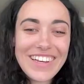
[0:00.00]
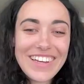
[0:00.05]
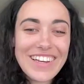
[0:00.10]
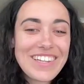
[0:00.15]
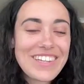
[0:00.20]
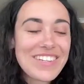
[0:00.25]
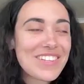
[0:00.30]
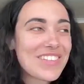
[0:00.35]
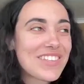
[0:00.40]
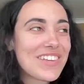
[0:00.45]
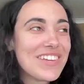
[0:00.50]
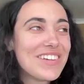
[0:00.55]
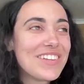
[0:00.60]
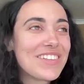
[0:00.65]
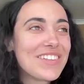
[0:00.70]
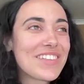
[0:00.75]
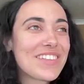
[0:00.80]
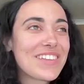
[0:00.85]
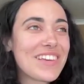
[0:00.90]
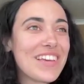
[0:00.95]
and
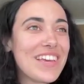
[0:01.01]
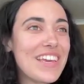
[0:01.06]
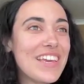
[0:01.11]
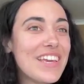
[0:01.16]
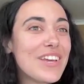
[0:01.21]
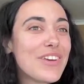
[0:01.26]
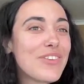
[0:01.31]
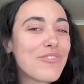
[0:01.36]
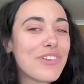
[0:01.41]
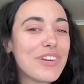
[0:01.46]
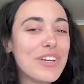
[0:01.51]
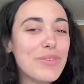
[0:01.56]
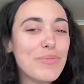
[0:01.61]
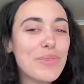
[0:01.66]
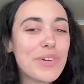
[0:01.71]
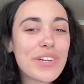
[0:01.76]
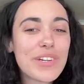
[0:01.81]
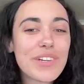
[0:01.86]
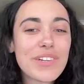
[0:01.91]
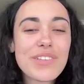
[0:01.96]
it's eerie
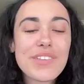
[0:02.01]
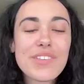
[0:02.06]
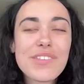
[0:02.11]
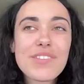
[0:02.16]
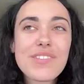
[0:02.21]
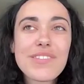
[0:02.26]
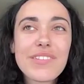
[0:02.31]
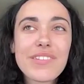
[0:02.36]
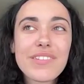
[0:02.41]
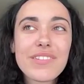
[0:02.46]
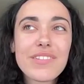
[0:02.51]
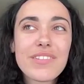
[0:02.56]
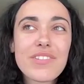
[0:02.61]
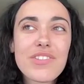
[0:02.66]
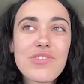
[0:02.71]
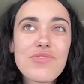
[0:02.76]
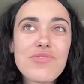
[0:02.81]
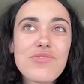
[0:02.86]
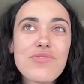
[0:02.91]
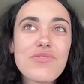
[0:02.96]
because
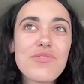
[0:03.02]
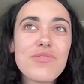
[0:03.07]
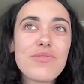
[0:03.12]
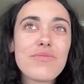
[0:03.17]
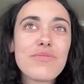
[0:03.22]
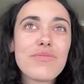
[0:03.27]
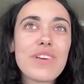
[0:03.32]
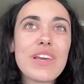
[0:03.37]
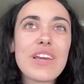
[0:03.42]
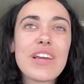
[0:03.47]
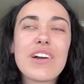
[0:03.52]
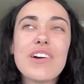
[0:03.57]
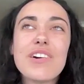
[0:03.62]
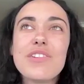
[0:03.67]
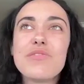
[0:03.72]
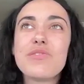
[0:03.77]
so it kind